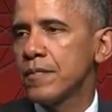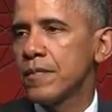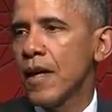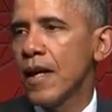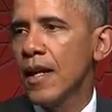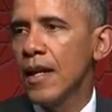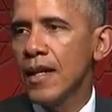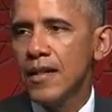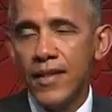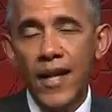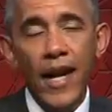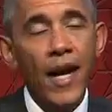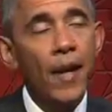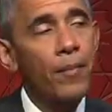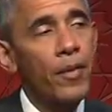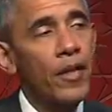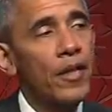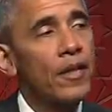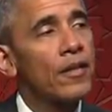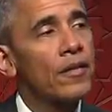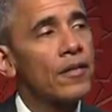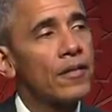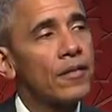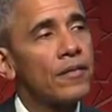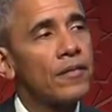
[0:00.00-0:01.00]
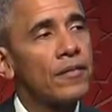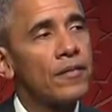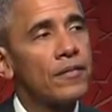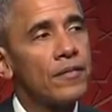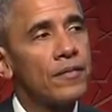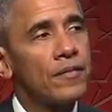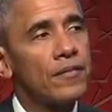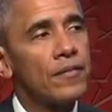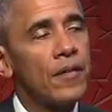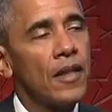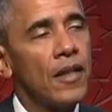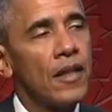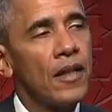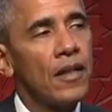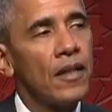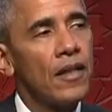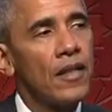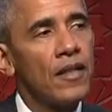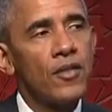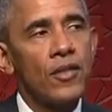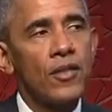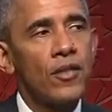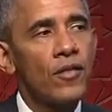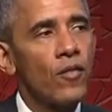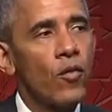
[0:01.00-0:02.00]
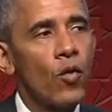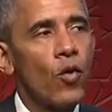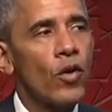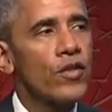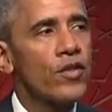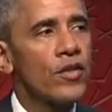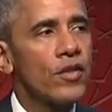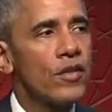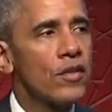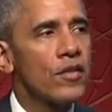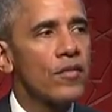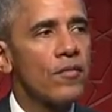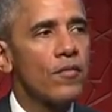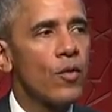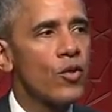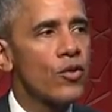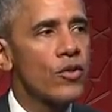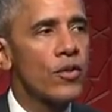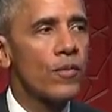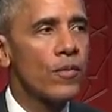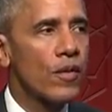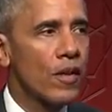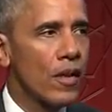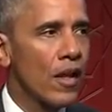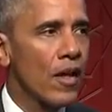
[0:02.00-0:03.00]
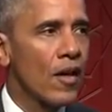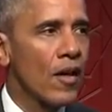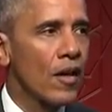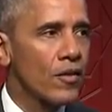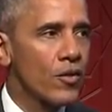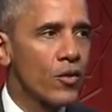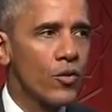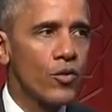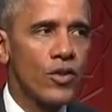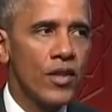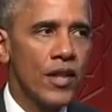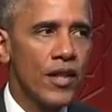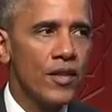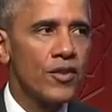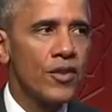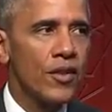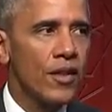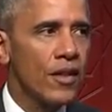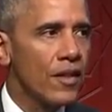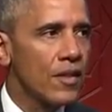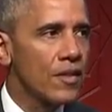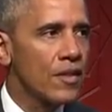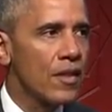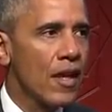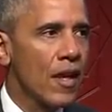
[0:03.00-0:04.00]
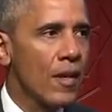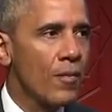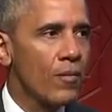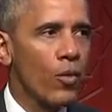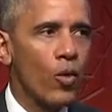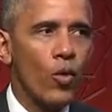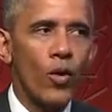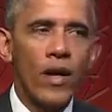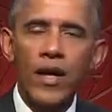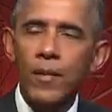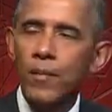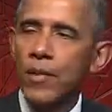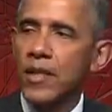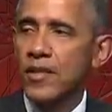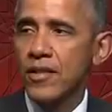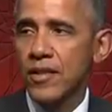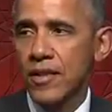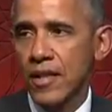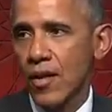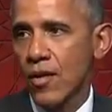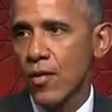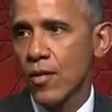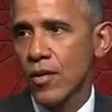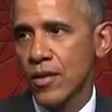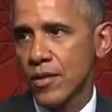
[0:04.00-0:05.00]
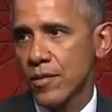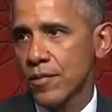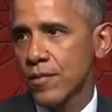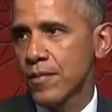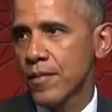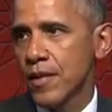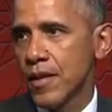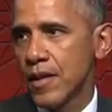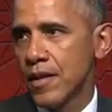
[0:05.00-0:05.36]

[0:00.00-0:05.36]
And it's happening. These are the voices of Muslim clerics who teach that Islam prohibits terrorism.